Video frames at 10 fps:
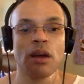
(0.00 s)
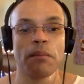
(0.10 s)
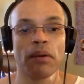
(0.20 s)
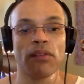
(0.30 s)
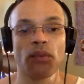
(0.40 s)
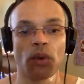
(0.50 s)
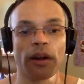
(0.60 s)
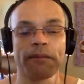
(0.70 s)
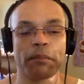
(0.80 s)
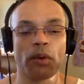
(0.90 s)
Both
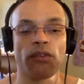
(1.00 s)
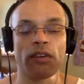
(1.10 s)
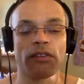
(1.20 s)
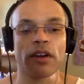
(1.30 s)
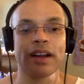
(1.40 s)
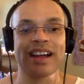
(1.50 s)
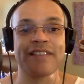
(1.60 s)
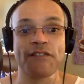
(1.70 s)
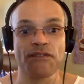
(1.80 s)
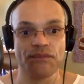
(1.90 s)
work. Both are very
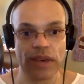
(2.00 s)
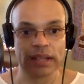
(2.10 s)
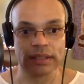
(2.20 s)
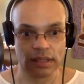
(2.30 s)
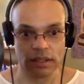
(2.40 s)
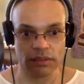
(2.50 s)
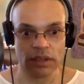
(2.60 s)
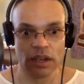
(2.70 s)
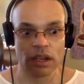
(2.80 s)
effective,